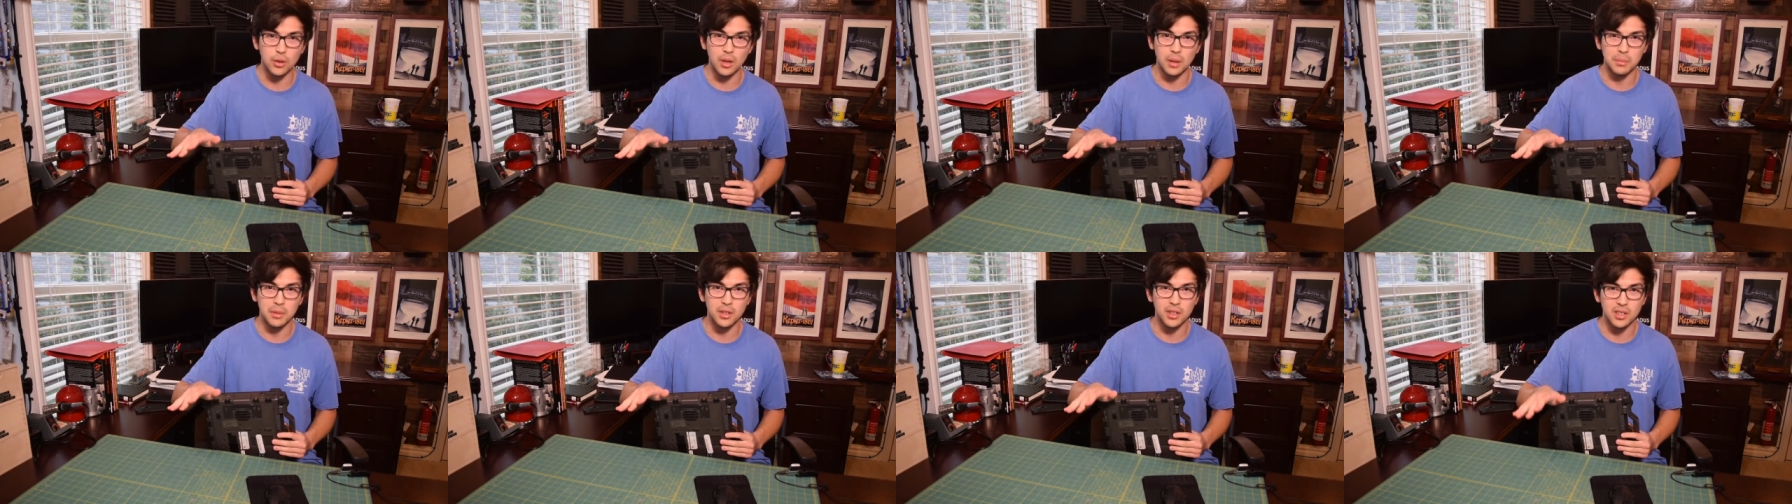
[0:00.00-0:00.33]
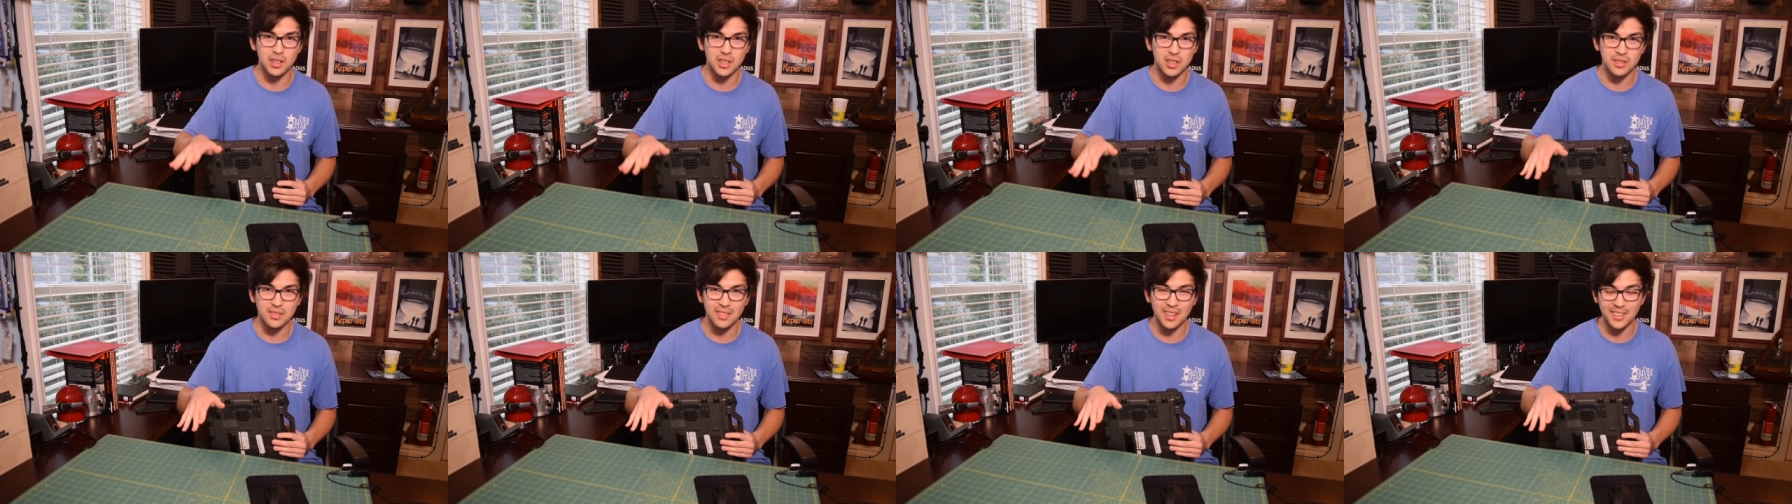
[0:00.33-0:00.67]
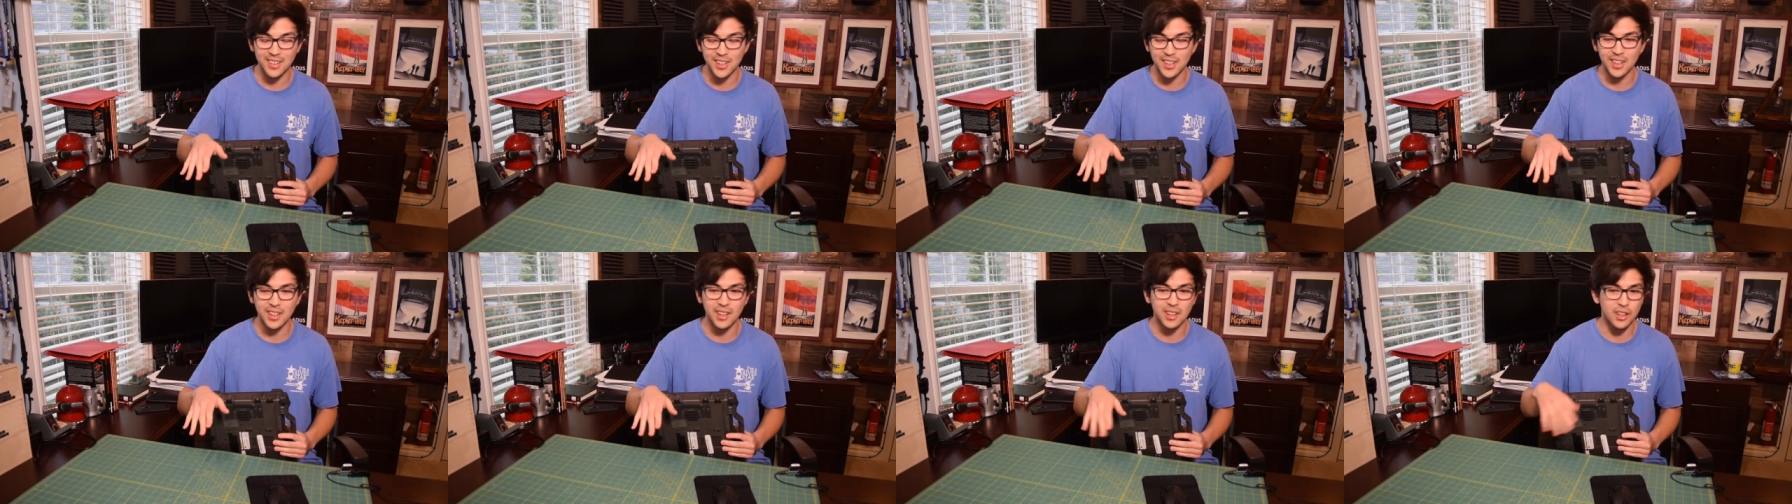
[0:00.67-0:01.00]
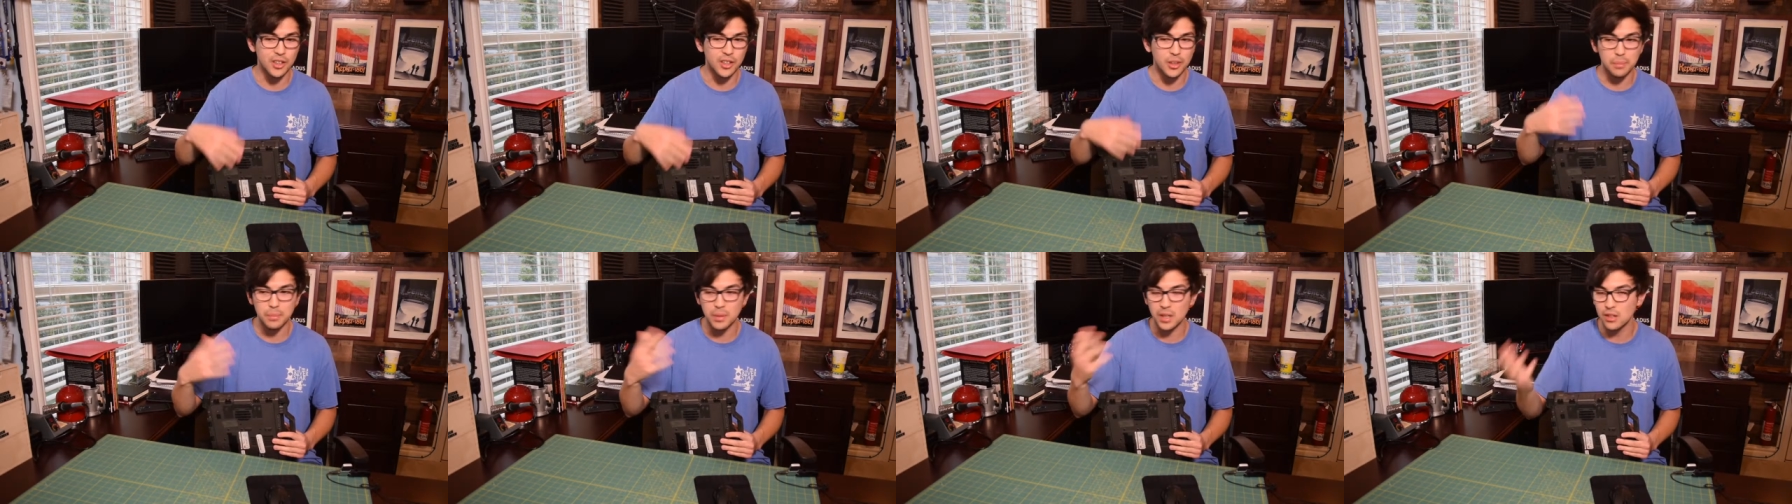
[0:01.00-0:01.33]
I'm gonna I'm gonna get
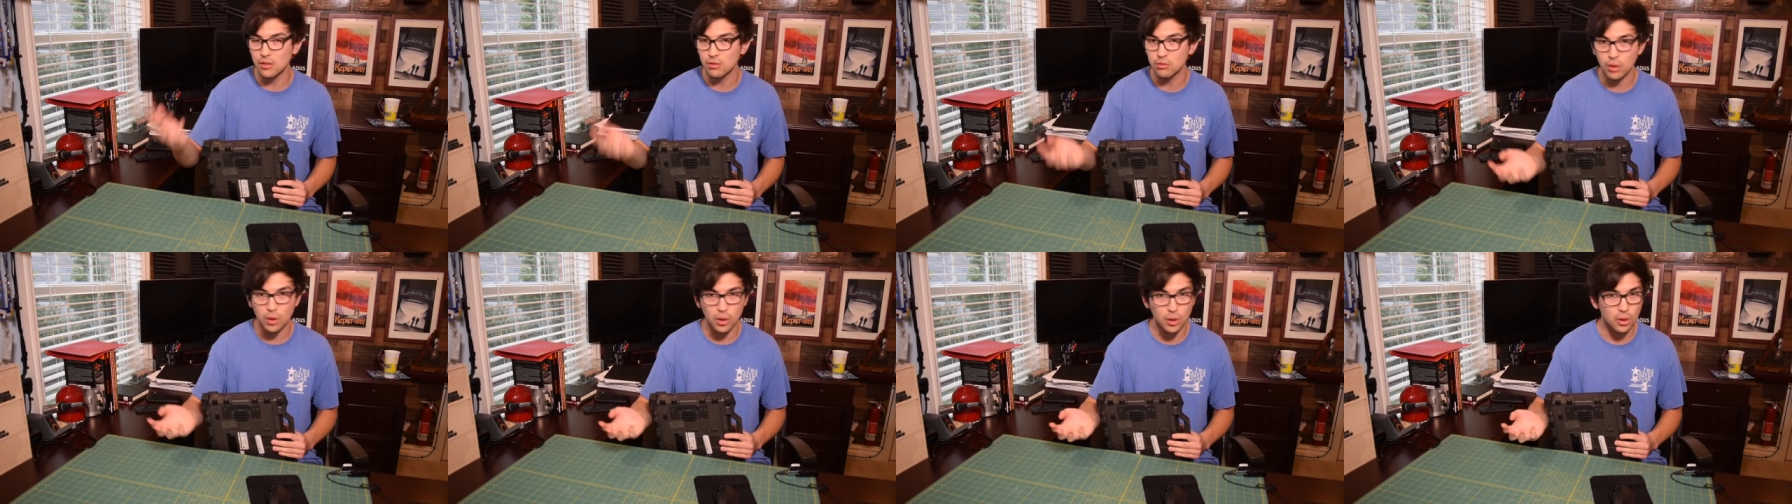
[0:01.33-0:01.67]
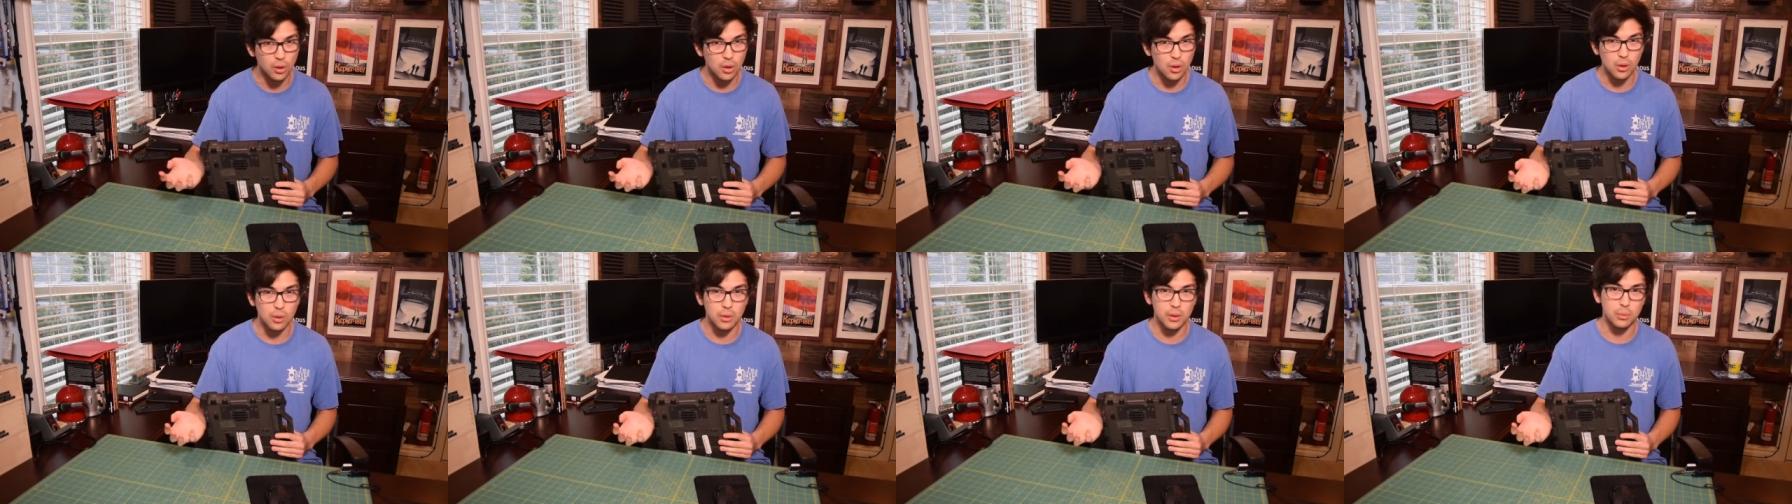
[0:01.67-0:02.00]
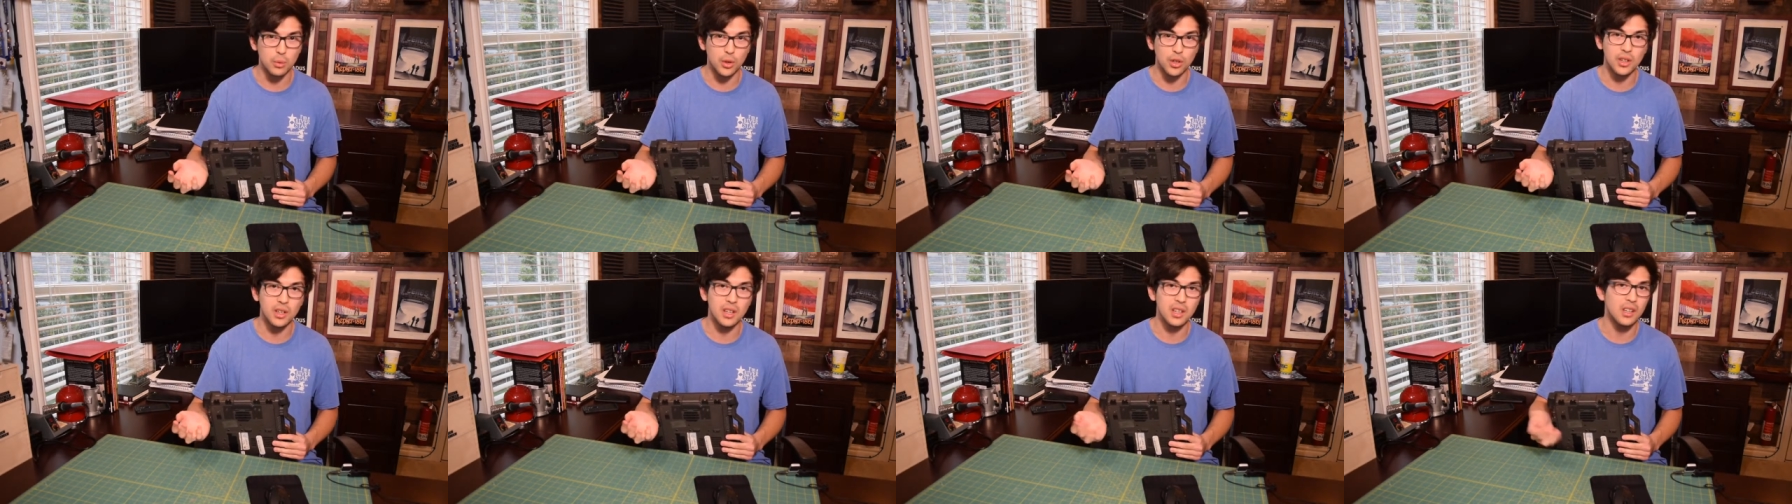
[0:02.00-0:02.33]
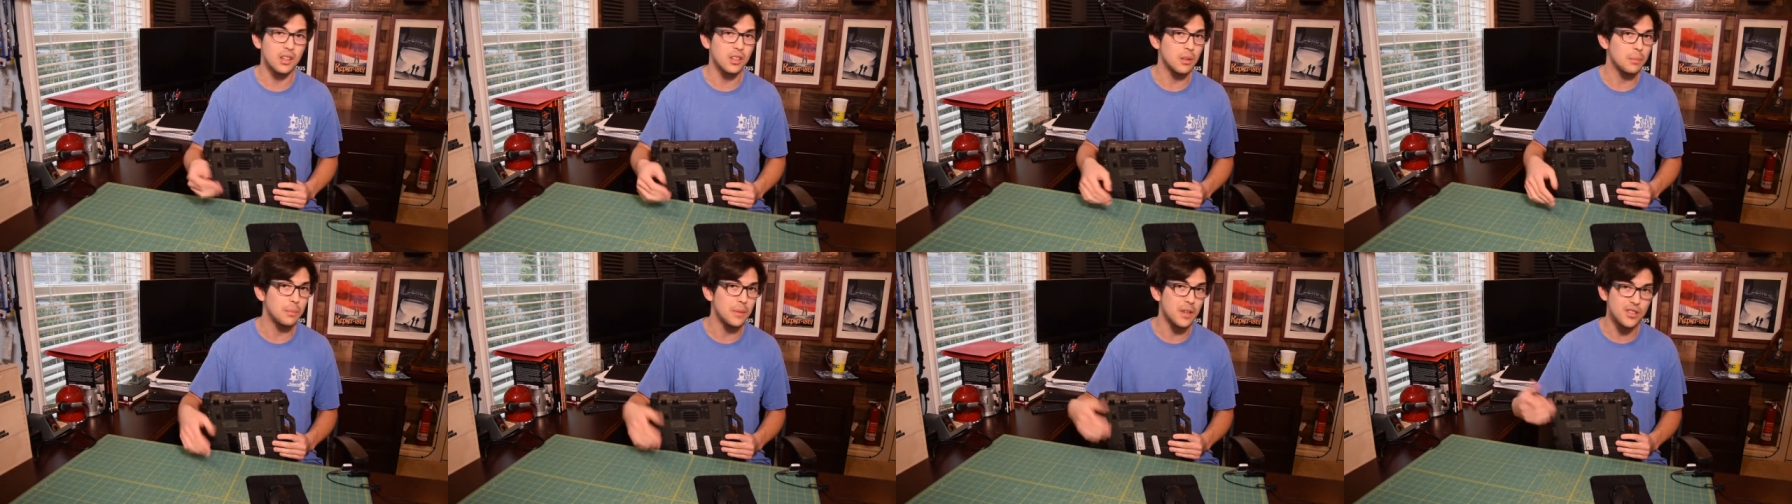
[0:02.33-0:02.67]
all the B-roll and we're gonna get
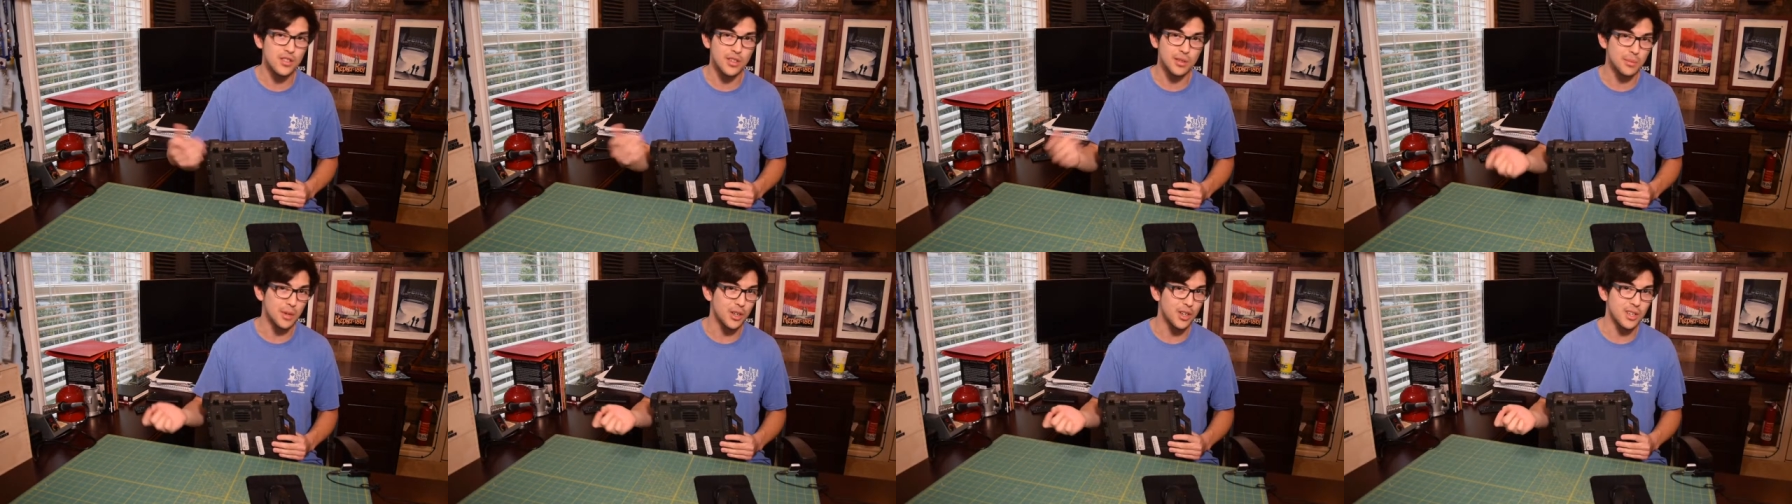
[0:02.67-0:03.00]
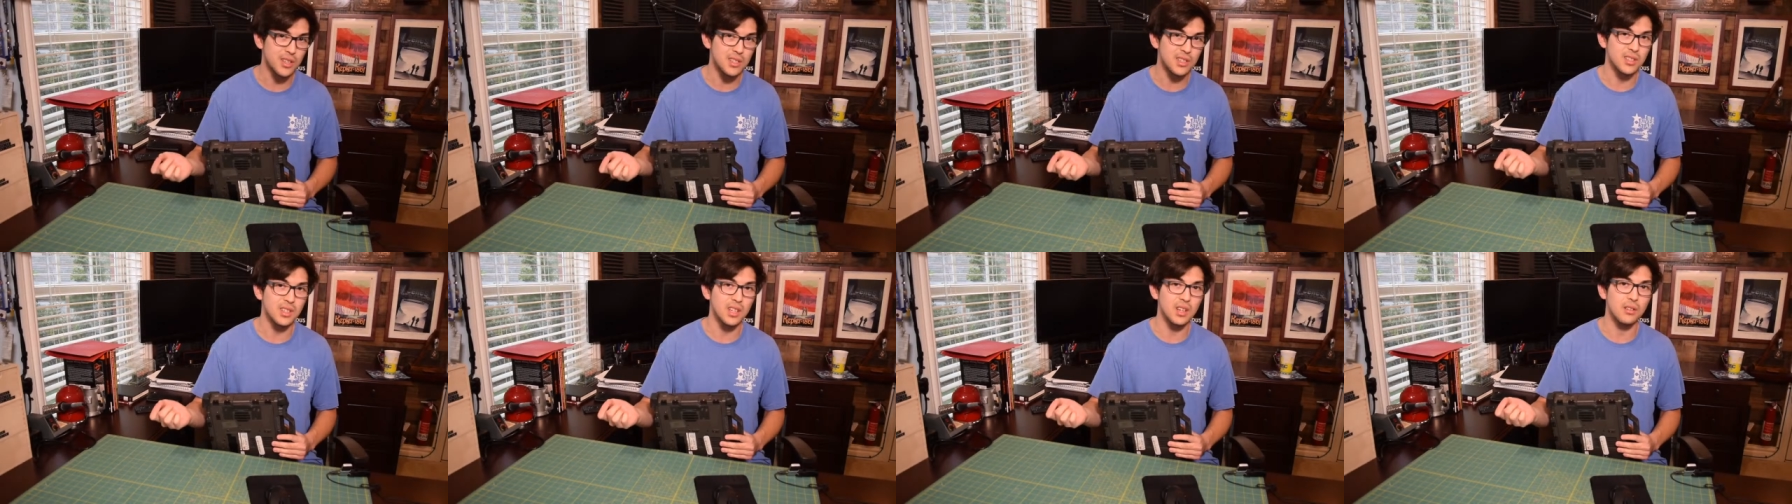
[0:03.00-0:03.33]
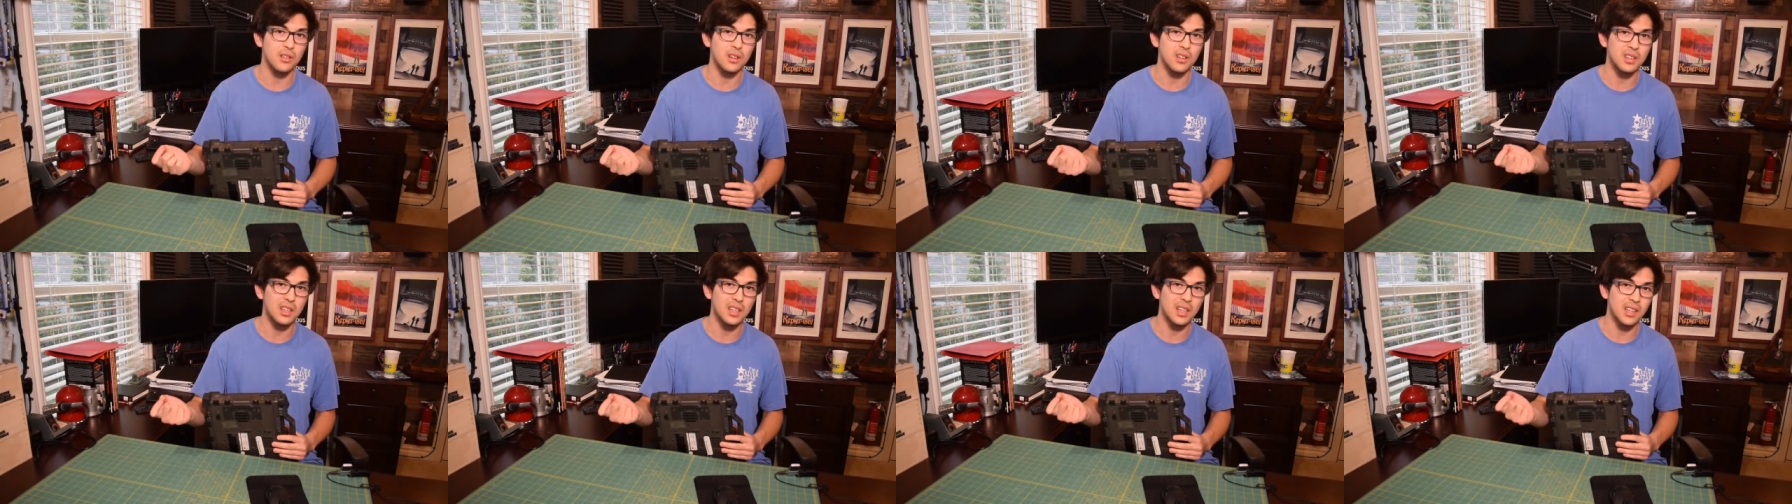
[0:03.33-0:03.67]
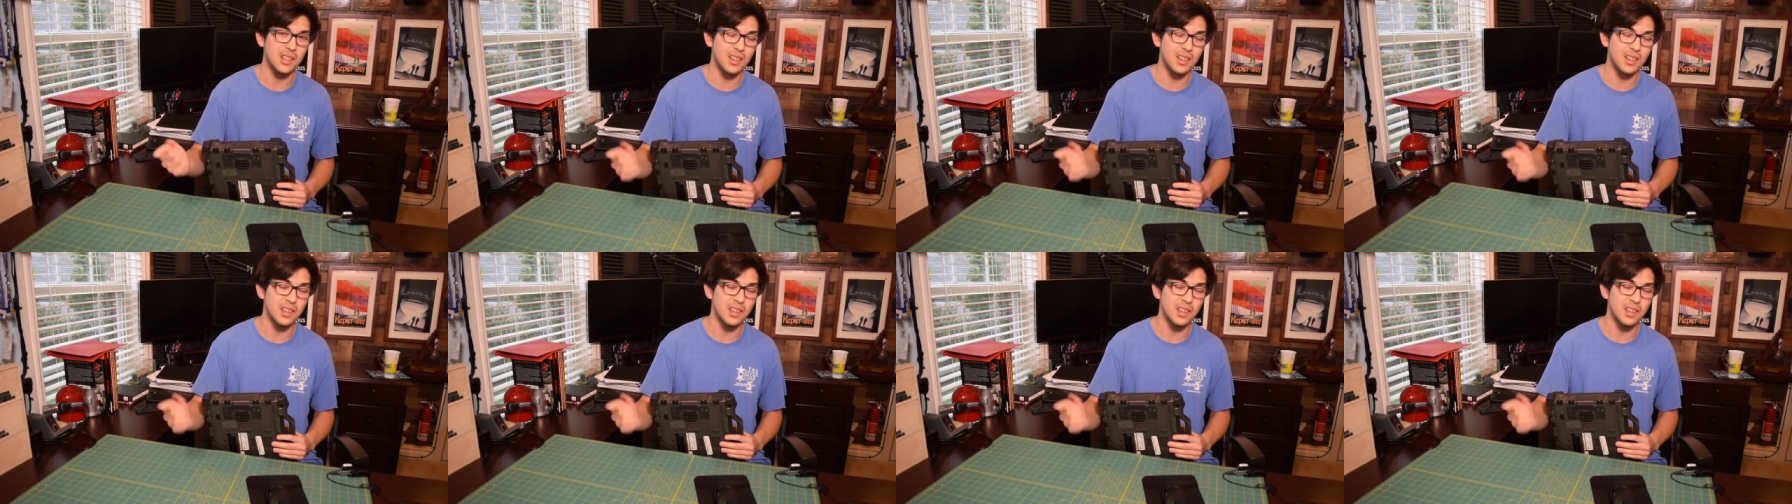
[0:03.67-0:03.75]
all the benchmarks and everything,